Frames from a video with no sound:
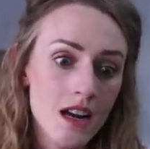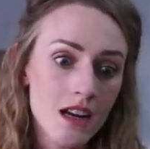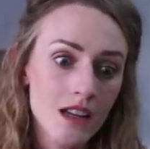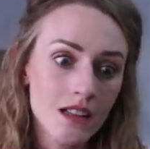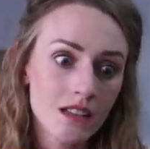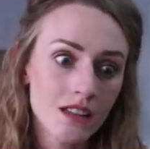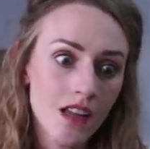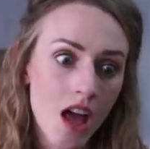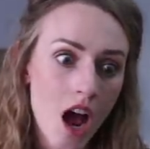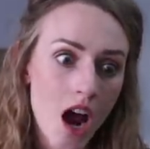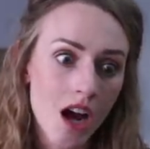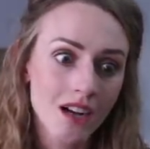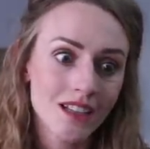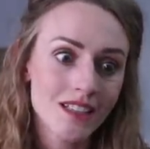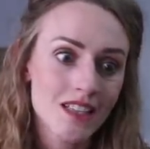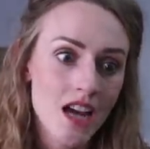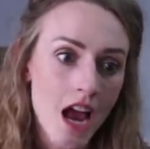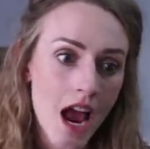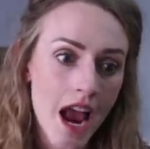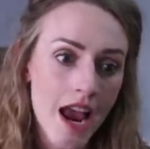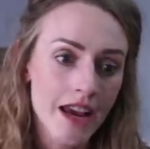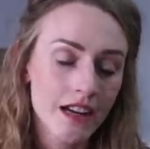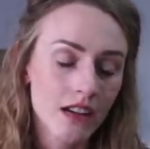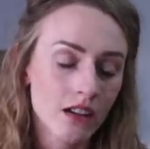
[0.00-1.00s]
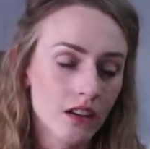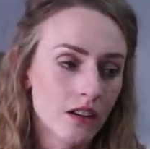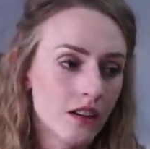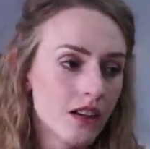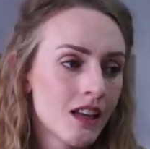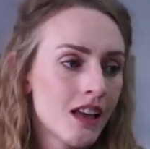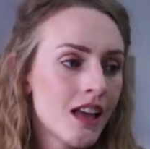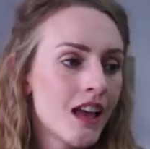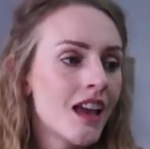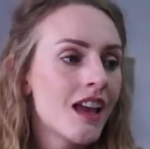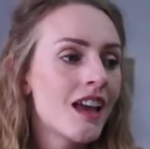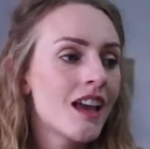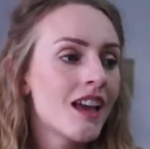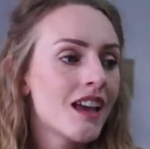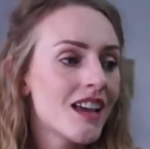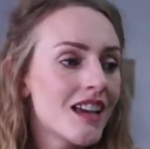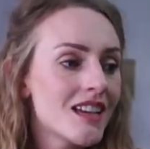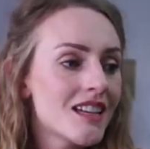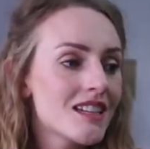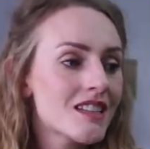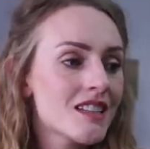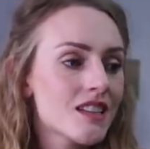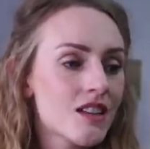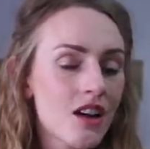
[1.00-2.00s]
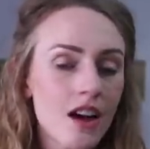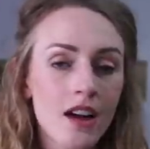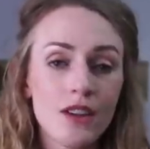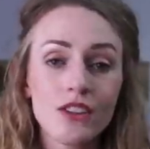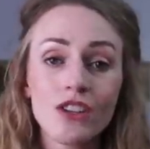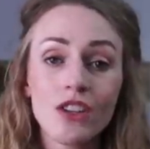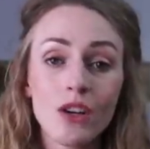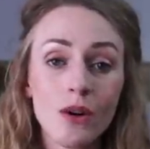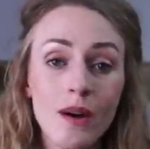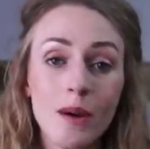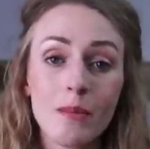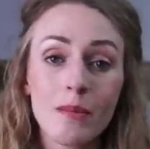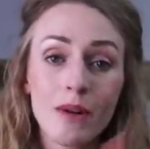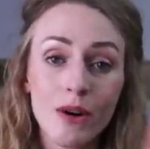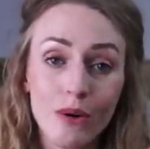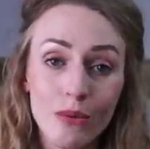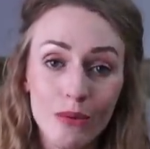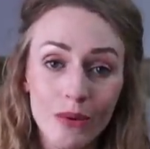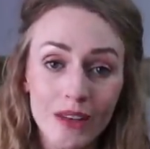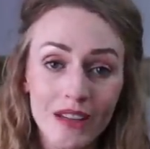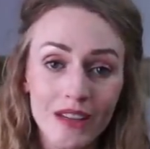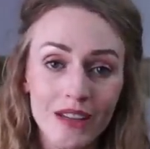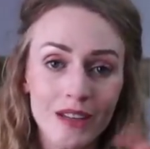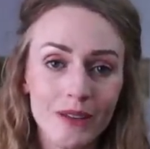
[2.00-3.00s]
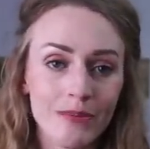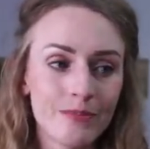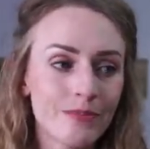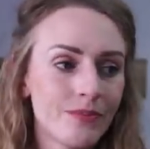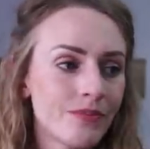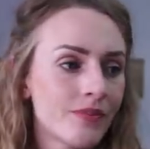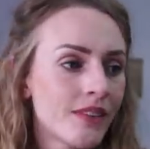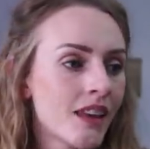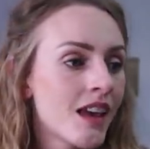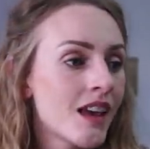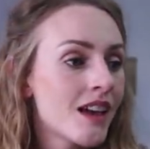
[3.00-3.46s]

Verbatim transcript: long title. It's called, you know what, I'm gonna read it.